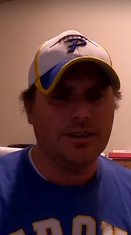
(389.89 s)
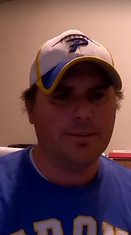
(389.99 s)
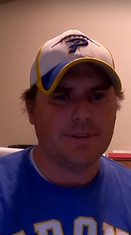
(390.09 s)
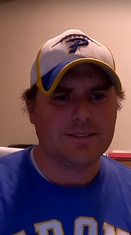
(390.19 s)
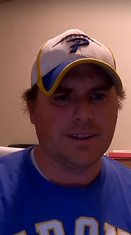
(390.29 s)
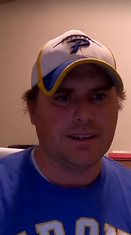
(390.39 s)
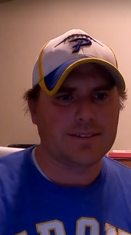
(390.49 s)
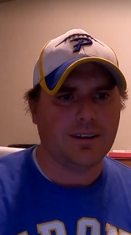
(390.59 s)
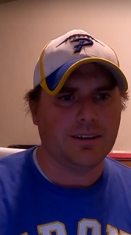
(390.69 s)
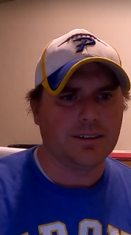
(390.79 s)
Let me see. It's
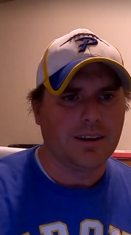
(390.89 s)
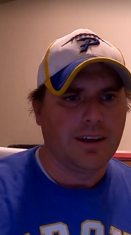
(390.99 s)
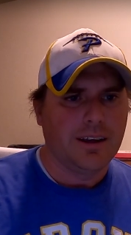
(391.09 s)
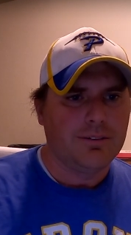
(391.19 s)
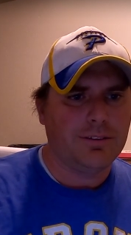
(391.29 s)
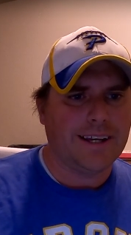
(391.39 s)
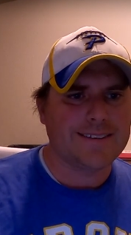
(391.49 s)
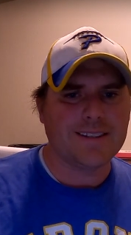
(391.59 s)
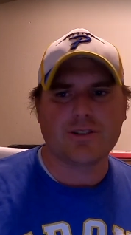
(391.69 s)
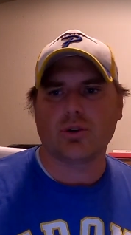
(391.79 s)
called
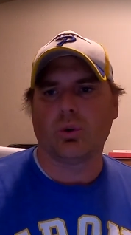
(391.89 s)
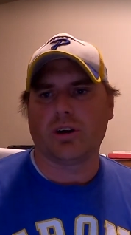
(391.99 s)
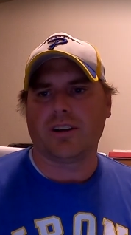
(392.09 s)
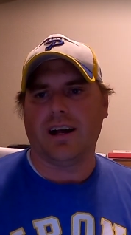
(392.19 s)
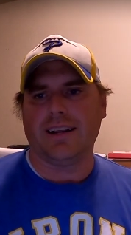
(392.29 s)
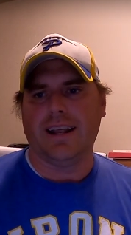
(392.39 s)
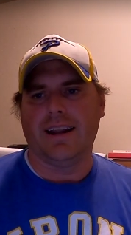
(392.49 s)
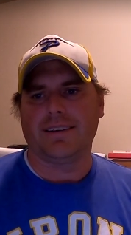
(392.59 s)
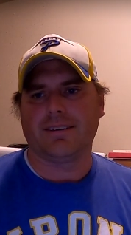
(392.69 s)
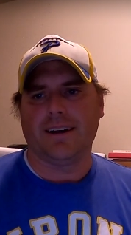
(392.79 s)

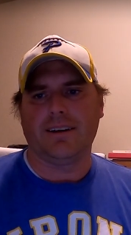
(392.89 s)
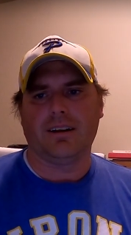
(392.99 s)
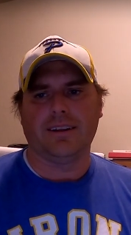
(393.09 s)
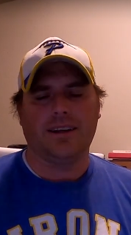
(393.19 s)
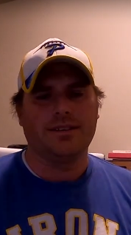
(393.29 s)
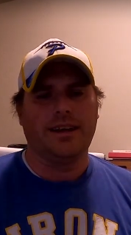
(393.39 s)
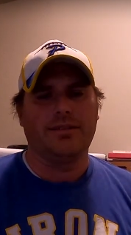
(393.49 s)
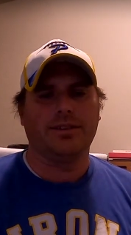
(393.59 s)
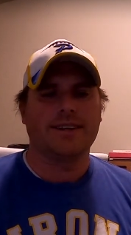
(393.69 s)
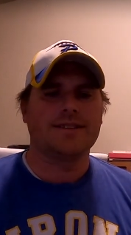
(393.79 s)
flexiscore.net, right? And I'll link to that,
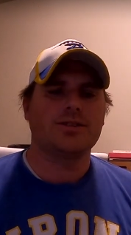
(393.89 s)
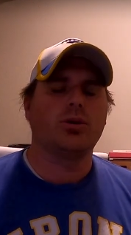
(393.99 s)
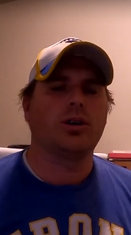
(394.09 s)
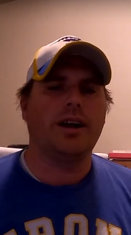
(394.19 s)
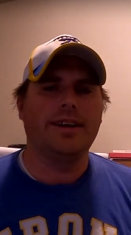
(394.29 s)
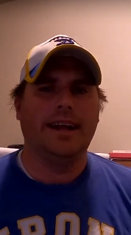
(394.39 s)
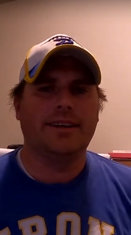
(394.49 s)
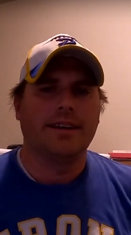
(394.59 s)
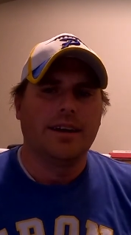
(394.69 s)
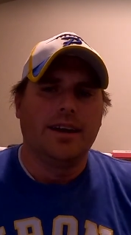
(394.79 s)

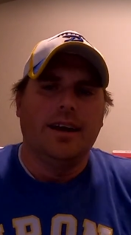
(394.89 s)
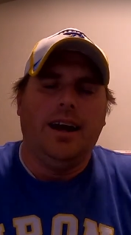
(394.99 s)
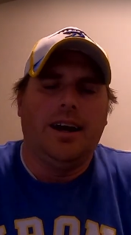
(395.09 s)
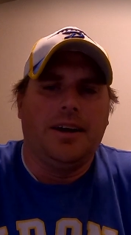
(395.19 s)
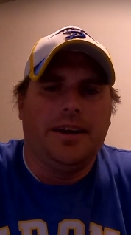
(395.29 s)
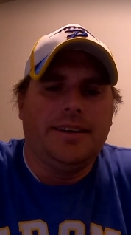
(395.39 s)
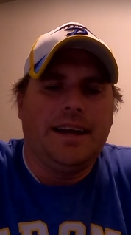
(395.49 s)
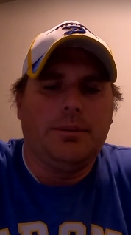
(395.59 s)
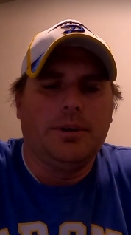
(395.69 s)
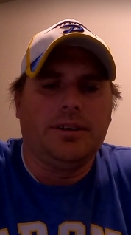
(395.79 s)
flexiscore.net. And
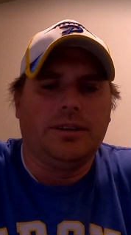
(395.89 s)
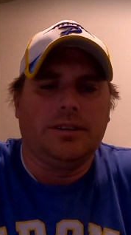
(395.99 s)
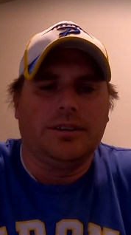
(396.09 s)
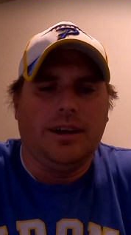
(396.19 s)
that will,